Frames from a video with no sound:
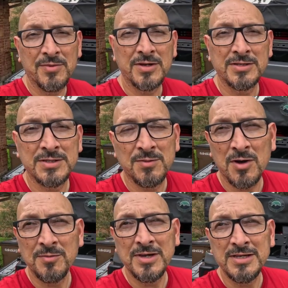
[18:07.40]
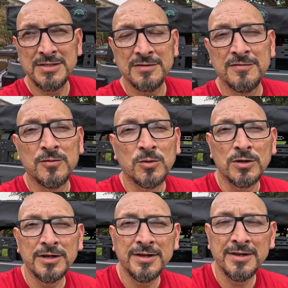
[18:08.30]
put a small piece of
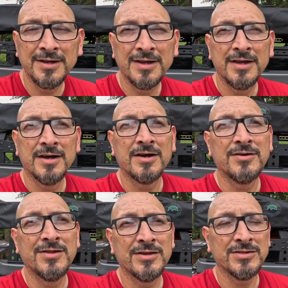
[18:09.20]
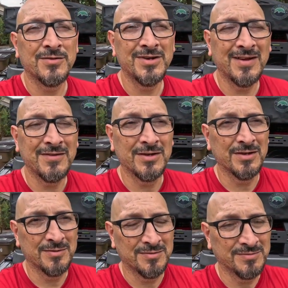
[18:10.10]
wood under there so I wouldn't have to
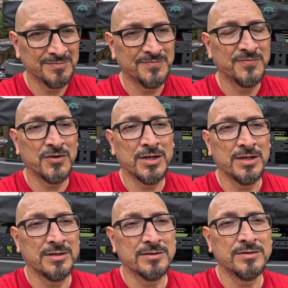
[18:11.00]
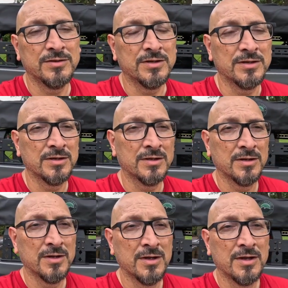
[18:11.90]
frickin' do
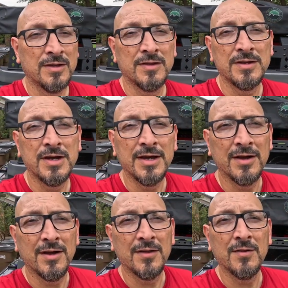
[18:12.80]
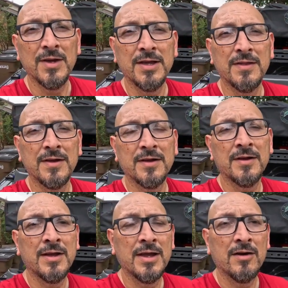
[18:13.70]
the nut all the way in there.
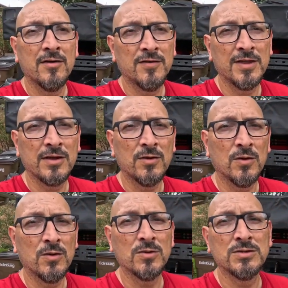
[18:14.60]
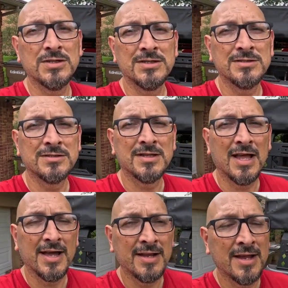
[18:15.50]
Hopefully that holds, it doesn't
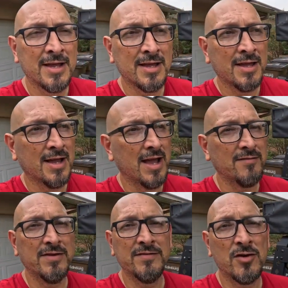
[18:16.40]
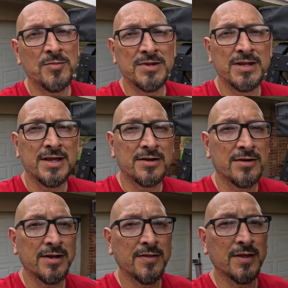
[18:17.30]
slide. I haven't even opened it yet or
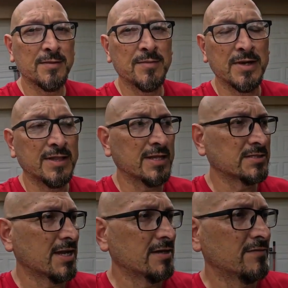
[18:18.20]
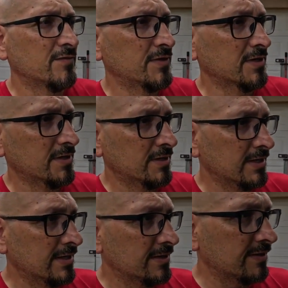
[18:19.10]
anything, but that's kind of
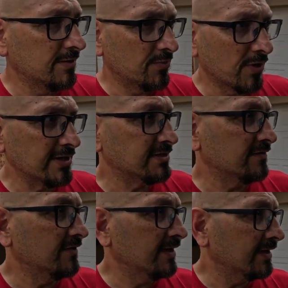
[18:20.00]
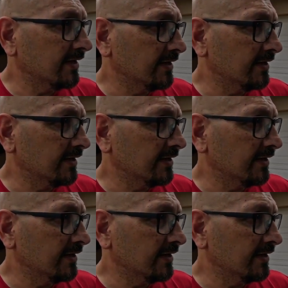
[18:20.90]
the brace of it.